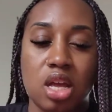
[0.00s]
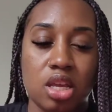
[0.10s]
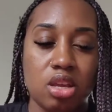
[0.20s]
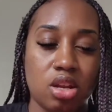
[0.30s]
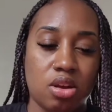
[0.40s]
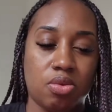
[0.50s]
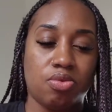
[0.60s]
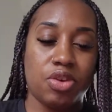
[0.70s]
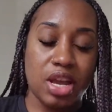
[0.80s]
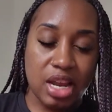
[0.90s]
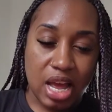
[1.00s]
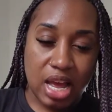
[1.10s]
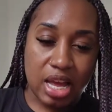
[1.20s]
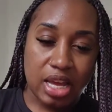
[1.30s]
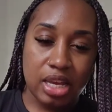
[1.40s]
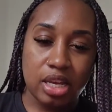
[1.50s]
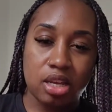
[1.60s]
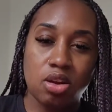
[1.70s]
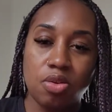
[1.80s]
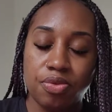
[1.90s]
red eye,
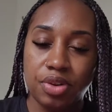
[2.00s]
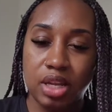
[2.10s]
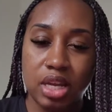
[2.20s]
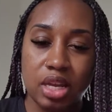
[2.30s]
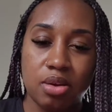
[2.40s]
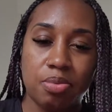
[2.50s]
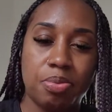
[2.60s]
hopefully,